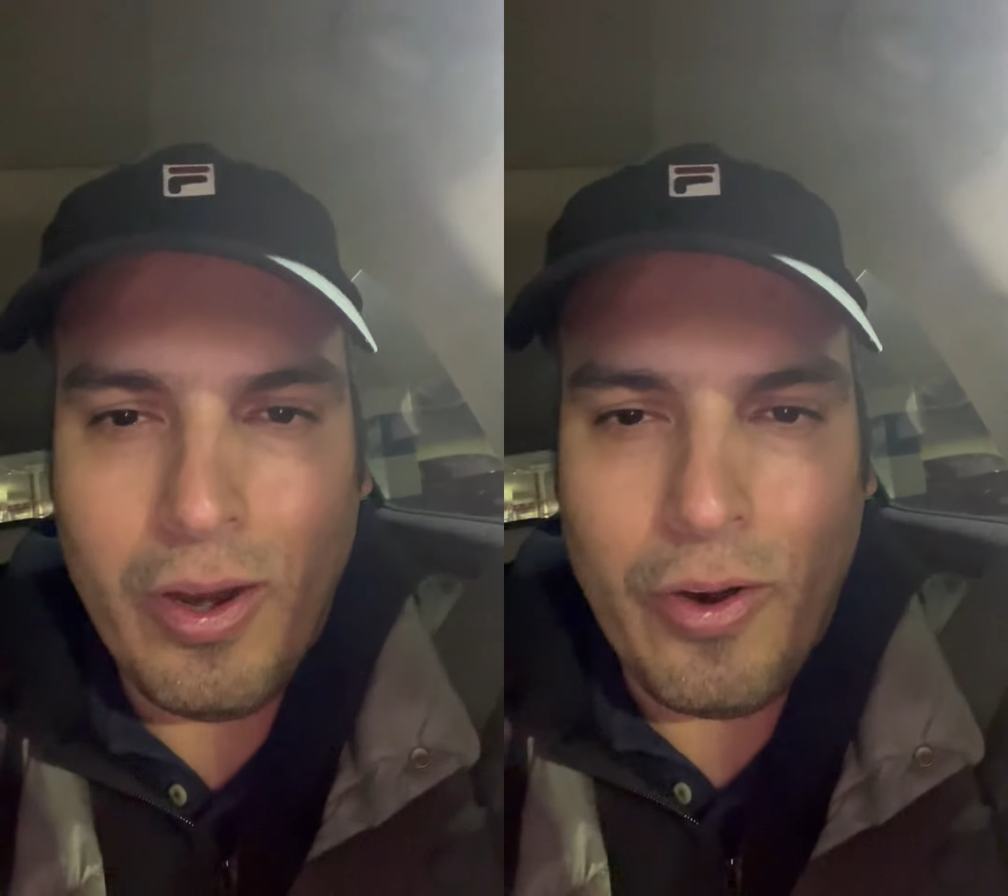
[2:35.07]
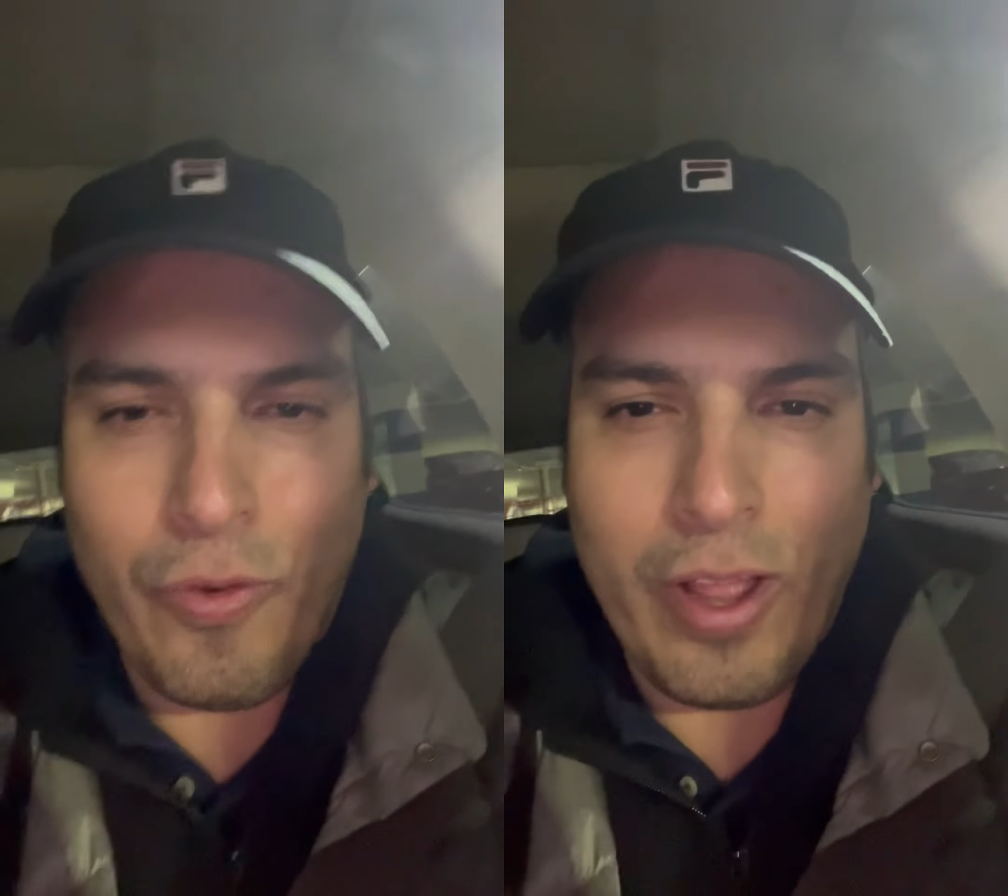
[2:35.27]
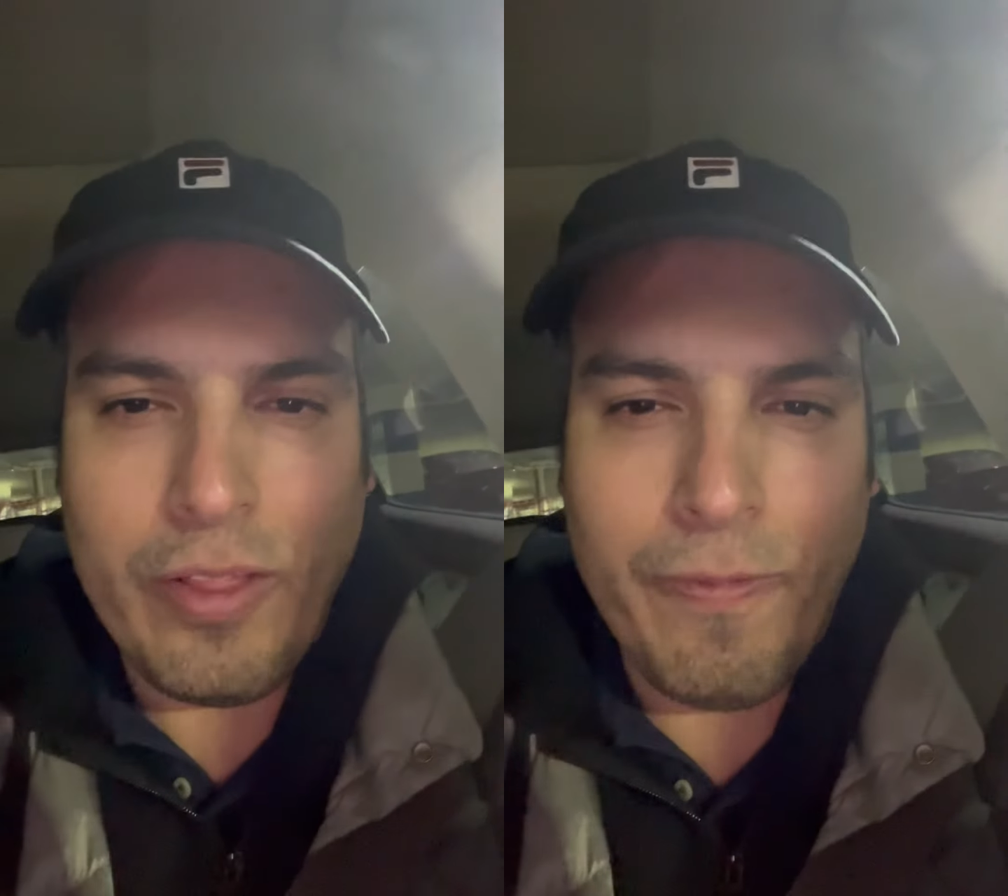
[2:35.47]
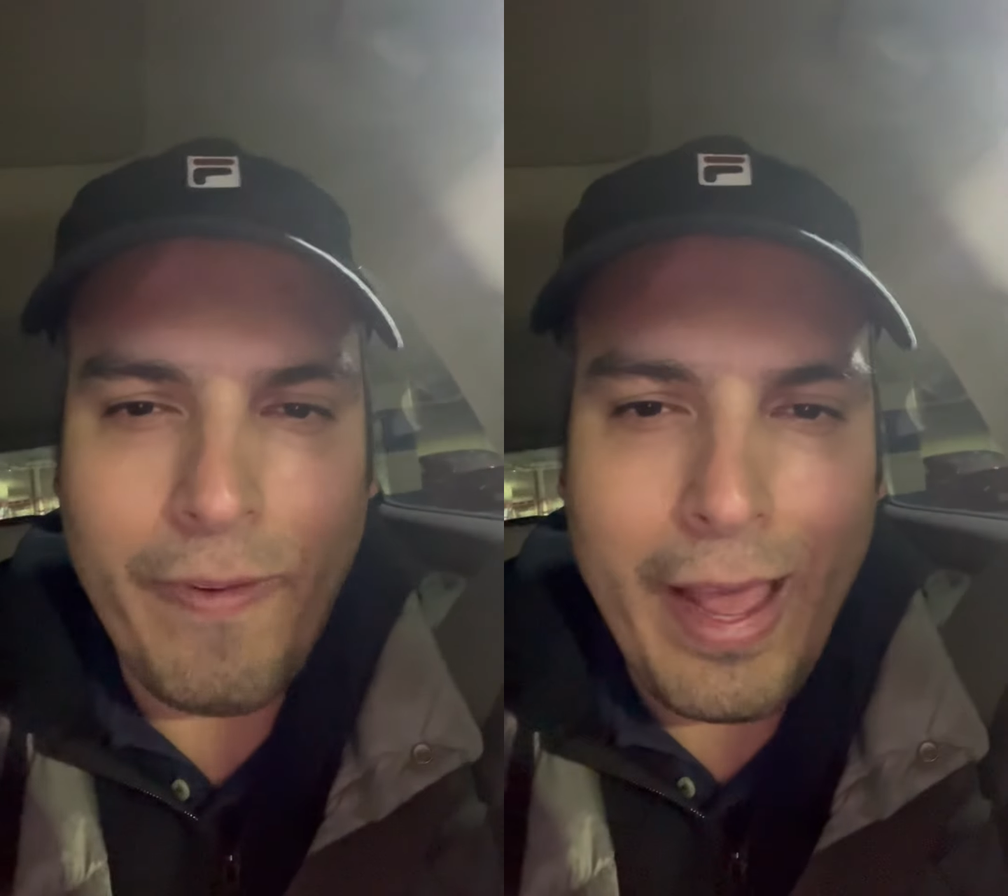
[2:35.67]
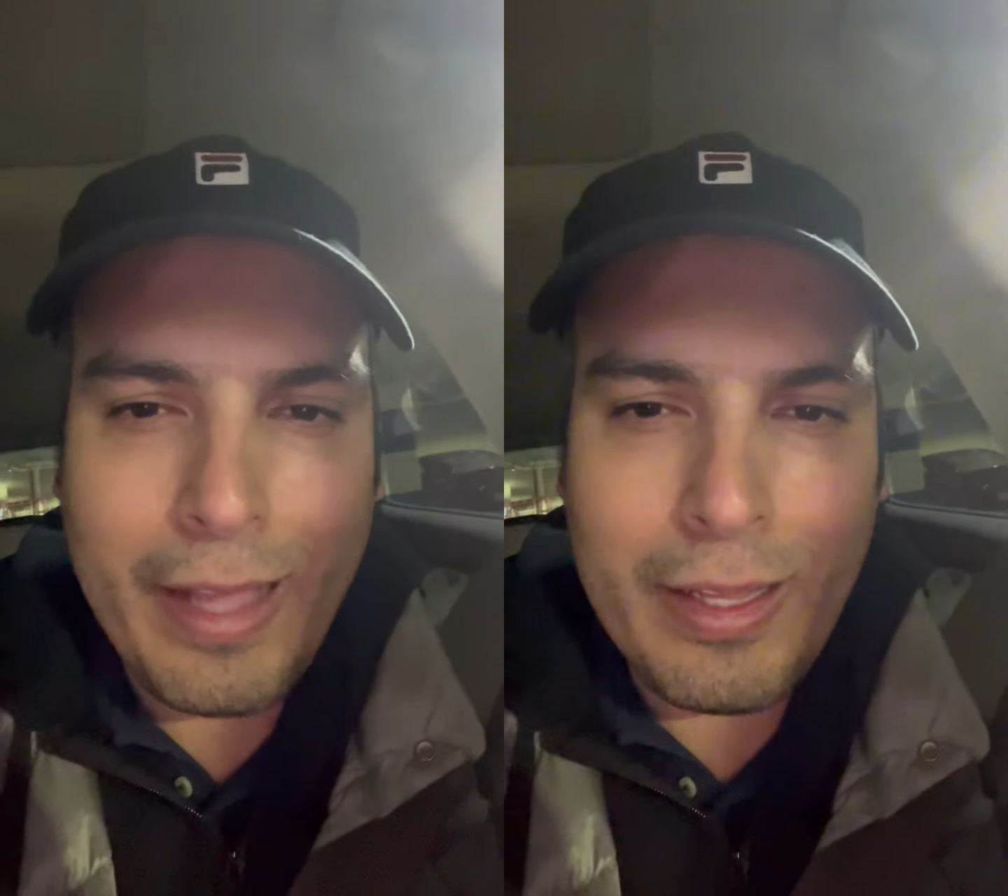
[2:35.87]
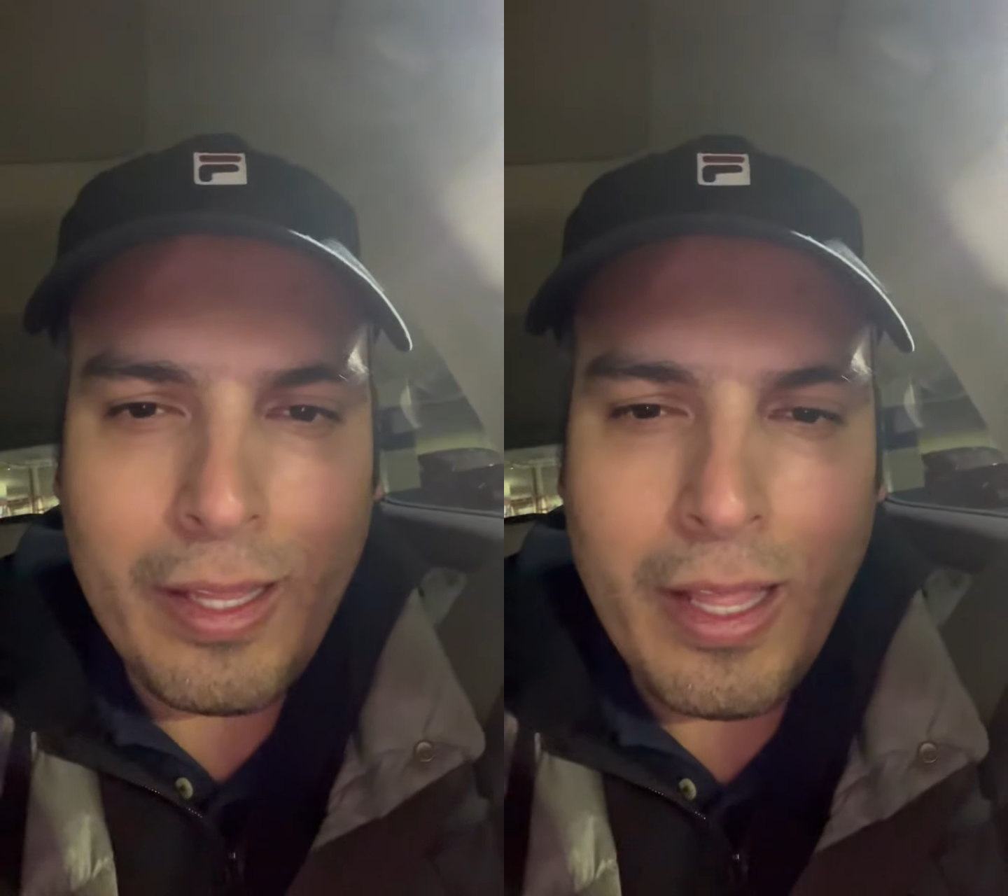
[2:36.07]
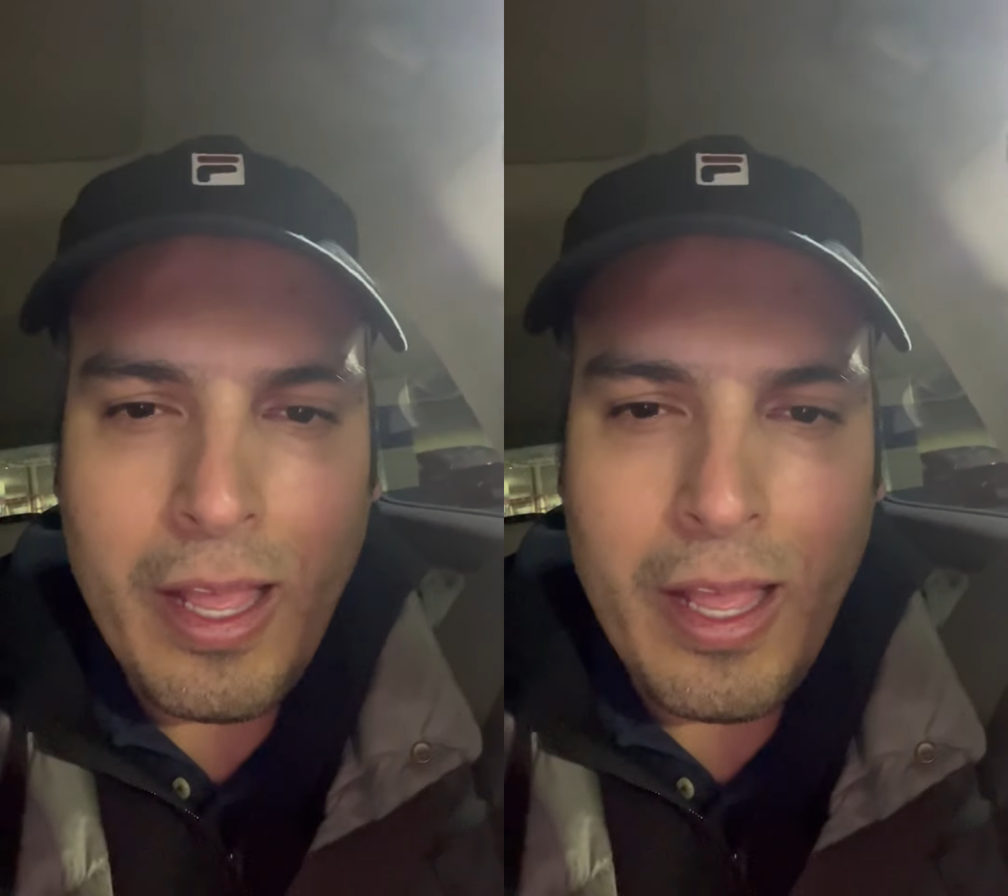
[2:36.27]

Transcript: Random fact: